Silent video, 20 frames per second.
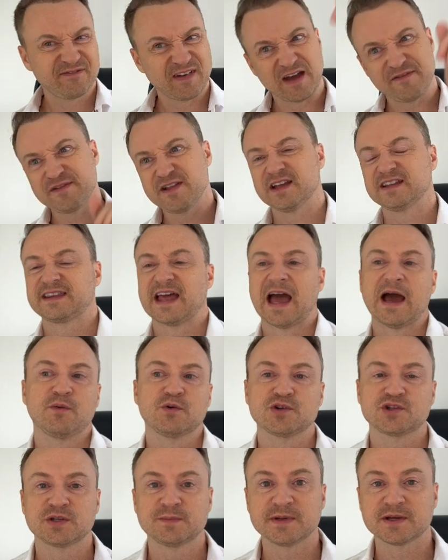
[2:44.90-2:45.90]
feel like that one
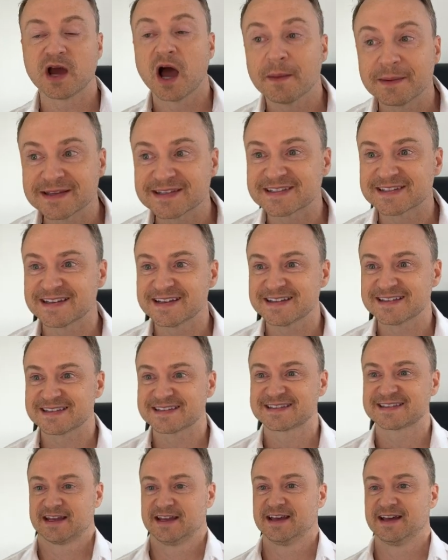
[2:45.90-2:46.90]
should be common
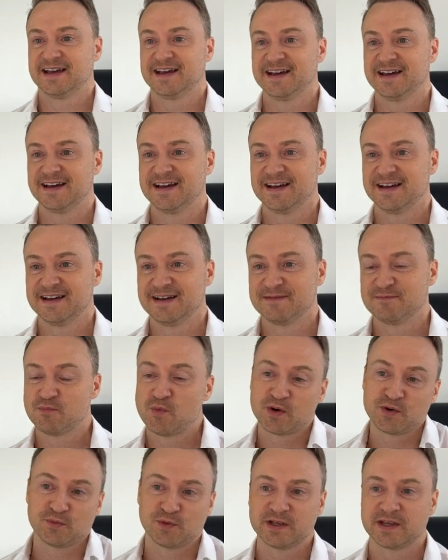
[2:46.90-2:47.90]
sense.
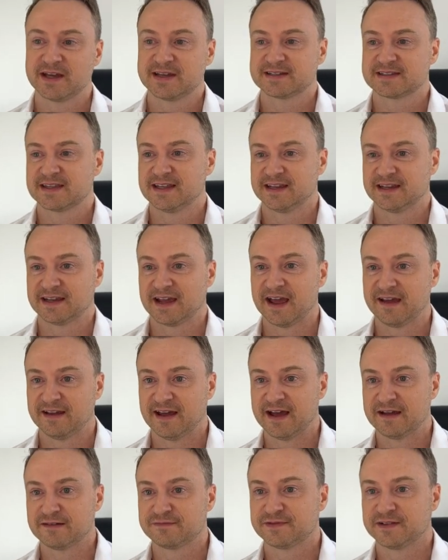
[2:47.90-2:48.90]
What do you guys think?
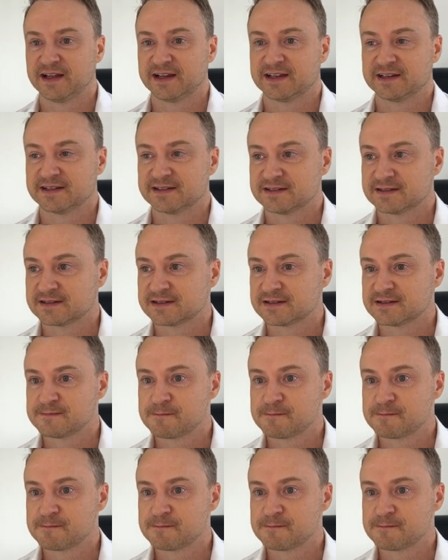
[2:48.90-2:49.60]
I feel like it is.